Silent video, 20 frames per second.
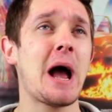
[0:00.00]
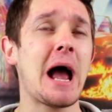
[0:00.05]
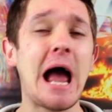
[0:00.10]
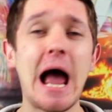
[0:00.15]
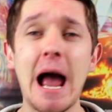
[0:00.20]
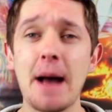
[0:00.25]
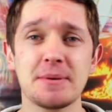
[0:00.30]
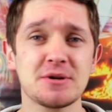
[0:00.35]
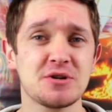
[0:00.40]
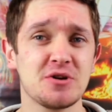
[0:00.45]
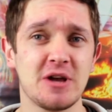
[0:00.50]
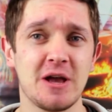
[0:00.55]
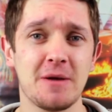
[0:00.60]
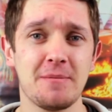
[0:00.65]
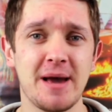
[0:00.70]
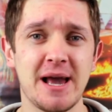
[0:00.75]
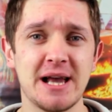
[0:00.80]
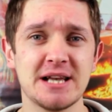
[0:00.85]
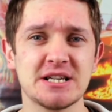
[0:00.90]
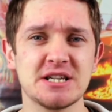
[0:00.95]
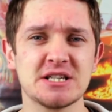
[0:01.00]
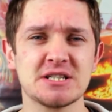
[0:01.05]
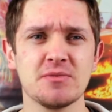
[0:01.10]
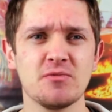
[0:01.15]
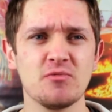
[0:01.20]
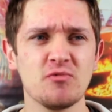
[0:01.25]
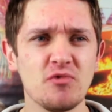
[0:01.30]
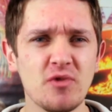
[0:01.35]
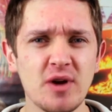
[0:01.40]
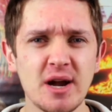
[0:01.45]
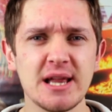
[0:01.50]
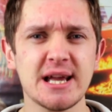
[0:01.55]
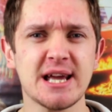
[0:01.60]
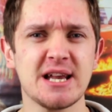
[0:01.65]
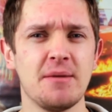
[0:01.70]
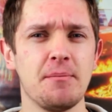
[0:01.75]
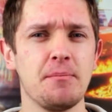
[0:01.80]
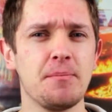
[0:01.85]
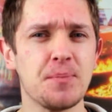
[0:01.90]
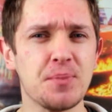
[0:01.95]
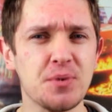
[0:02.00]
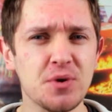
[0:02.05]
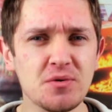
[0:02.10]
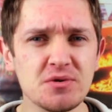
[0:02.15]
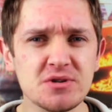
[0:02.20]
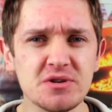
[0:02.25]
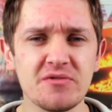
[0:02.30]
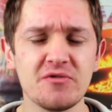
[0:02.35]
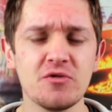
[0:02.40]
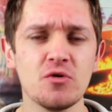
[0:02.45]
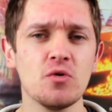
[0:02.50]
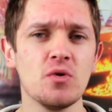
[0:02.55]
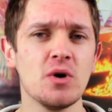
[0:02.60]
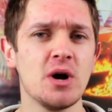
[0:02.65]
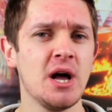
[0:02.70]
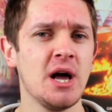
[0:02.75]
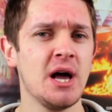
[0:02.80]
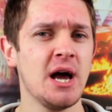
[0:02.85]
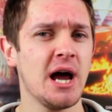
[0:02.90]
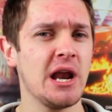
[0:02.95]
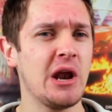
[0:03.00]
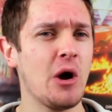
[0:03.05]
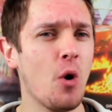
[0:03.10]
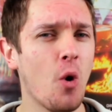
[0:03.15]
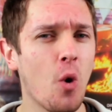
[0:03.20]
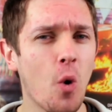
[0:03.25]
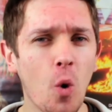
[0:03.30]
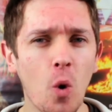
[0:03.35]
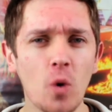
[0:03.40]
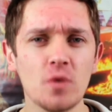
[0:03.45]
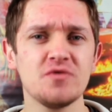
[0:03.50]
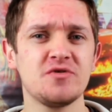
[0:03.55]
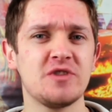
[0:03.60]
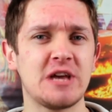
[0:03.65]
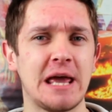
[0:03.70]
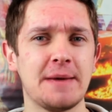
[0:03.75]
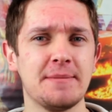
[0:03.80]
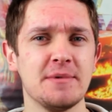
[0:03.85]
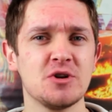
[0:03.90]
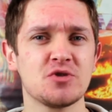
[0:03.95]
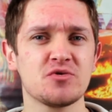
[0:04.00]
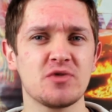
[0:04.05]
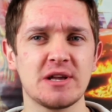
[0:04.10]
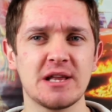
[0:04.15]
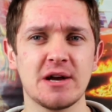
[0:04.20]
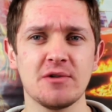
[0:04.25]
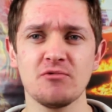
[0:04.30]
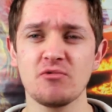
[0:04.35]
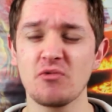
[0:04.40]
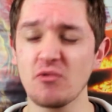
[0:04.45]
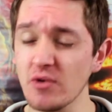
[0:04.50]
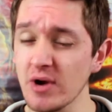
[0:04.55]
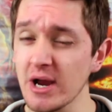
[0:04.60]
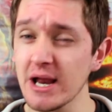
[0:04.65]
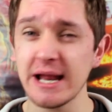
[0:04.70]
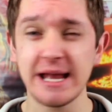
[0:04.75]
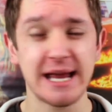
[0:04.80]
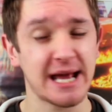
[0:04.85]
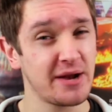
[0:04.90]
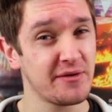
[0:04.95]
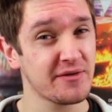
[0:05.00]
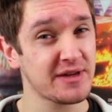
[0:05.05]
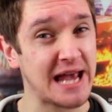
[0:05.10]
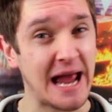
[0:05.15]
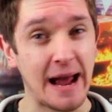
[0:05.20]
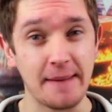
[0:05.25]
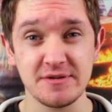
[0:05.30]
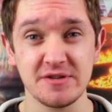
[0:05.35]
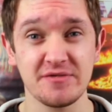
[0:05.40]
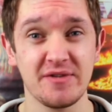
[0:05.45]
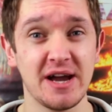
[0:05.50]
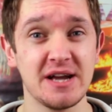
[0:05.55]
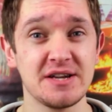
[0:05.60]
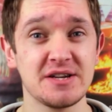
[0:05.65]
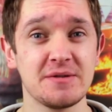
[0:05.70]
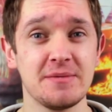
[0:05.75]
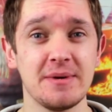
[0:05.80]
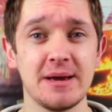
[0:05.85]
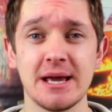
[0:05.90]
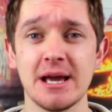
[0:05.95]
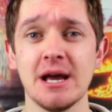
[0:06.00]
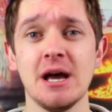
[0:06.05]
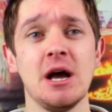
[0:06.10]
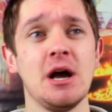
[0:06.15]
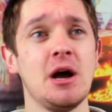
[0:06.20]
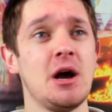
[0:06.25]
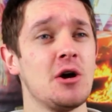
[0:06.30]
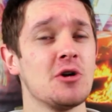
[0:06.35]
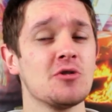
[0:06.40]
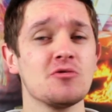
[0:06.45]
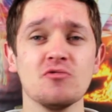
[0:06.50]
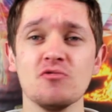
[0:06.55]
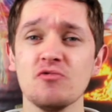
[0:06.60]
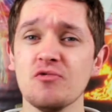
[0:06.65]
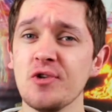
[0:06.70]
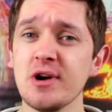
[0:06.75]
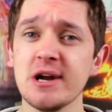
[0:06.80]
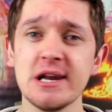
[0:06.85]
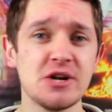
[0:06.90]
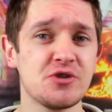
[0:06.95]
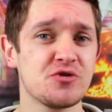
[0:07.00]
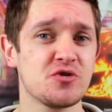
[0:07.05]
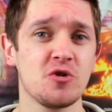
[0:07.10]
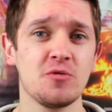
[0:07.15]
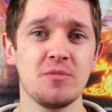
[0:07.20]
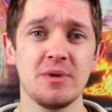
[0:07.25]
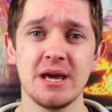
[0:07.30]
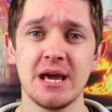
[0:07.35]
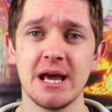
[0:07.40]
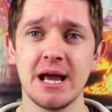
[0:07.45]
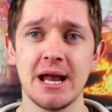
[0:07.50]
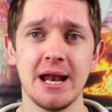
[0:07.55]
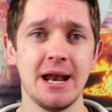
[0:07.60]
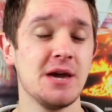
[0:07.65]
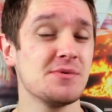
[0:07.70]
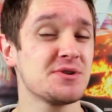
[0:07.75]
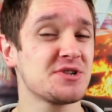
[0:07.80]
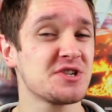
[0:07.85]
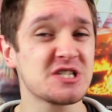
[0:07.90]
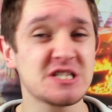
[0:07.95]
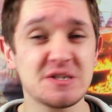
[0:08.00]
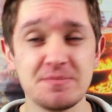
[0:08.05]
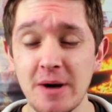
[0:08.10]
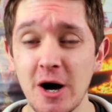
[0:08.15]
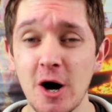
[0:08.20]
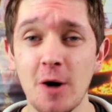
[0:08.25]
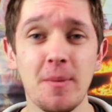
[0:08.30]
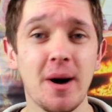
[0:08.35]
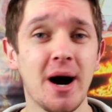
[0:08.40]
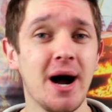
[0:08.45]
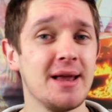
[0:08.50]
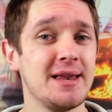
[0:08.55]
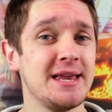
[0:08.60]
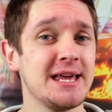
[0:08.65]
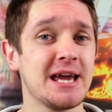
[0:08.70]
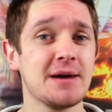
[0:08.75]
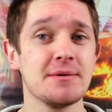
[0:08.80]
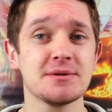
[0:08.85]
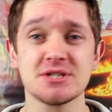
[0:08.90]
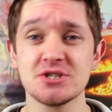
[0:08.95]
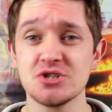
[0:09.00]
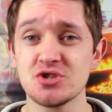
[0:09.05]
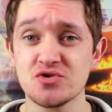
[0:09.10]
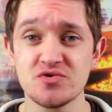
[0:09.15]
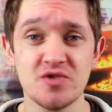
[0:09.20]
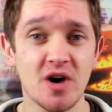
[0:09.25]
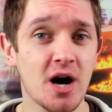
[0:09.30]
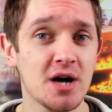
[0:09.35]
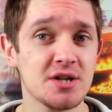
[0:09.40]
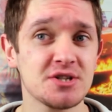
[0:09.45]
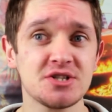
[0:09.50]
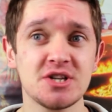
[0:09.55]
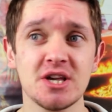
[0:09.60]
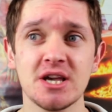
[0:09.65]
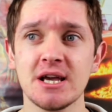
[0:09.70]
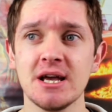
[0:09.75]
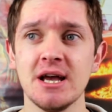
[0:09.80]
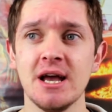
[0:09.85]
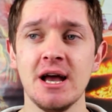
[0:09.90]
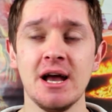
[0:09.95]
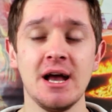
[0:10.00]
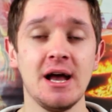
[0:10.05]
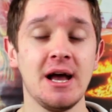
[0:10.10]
absolutely amazing. Some really kind of beautiful and haunting imagery that really kind of captivated me, really drew me in. It was just spellbinding. It was entrancing.